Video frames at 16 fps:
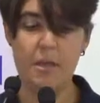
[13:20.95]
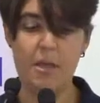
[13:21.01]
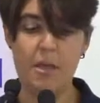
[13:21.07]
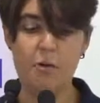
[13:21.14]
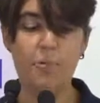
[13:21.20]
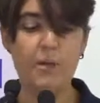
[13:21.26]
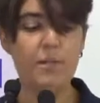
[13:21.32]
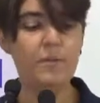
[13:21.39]

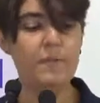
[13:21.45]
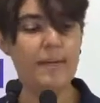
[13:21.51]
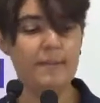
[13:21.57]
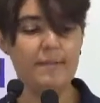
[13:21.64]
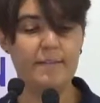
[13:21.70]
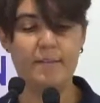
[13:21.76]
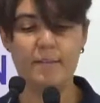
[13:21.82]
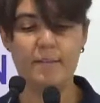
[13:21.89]
We know
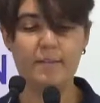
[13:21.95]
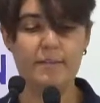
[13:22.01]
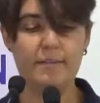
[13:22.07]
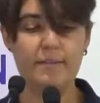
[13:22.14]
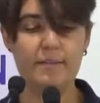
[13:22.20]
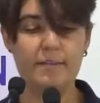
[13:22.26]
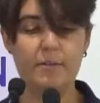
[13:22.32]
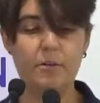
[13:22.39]
that this
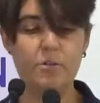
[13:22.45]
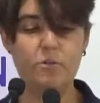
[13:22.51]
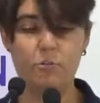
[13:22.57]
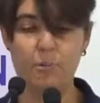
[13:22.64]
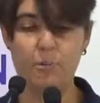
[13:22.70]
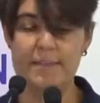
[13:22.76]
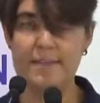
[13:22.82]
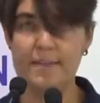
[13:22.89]
is not
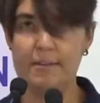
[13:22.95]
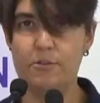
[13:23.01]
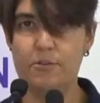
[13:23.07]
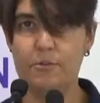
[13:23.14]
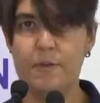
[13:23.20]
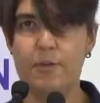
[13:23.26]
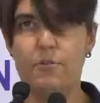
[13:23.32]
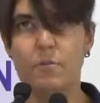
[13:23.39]
really science
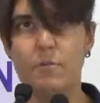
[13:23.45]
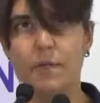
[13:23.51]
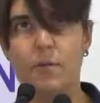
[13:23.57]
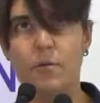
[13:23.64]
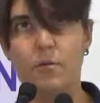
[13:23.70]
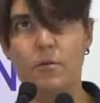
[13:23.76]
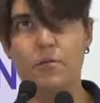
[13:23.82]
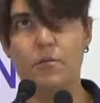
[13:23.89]
fiction
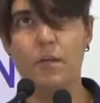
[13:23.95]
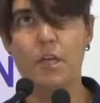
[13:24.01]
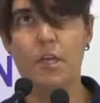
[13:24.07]
because